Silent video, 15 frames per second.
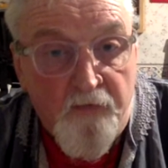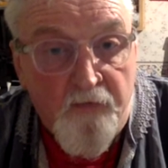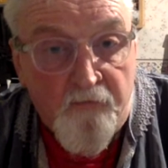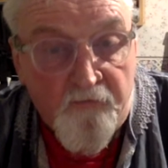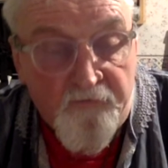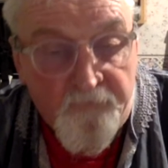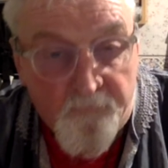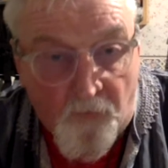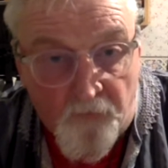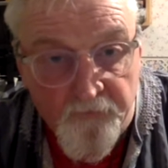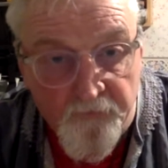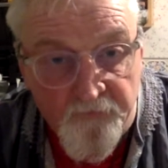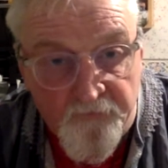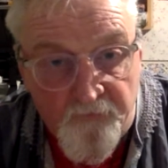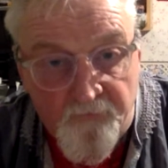
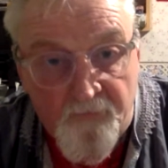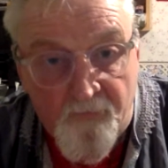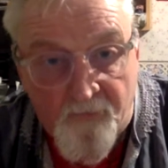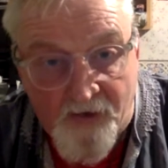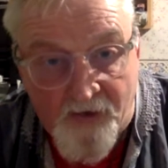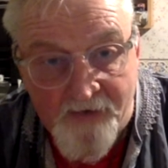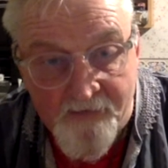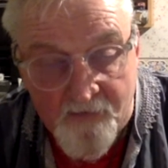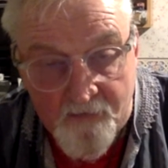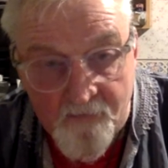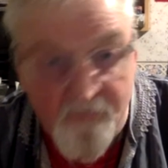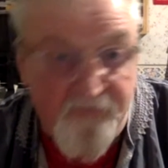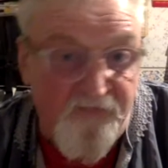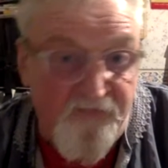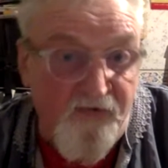response of the pendulum,
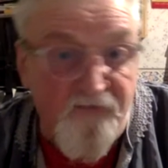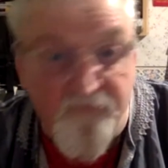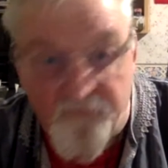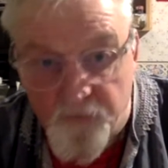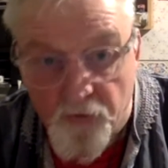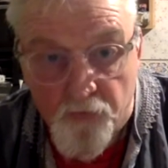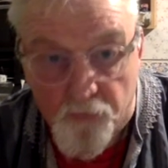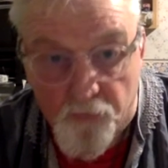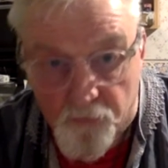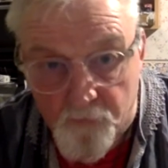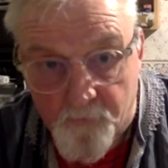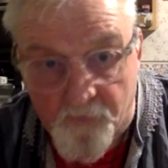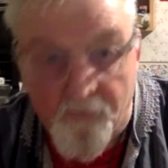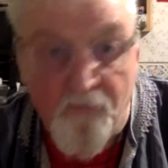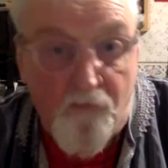which is you,
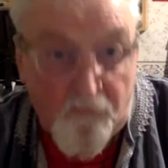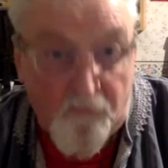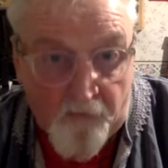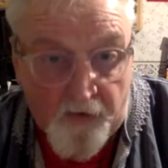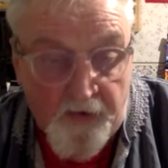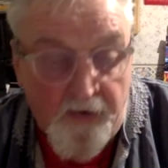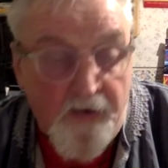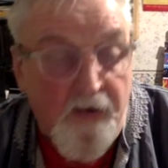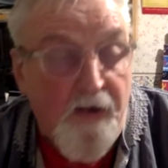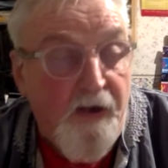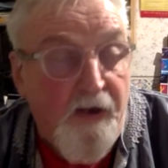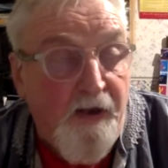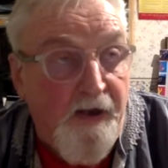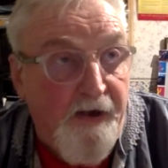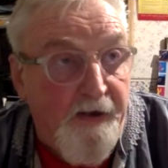but all
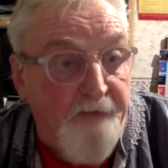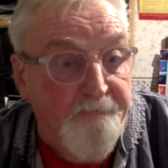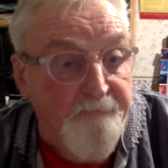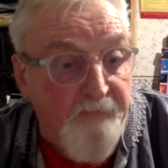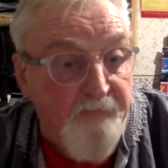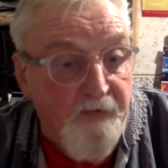right,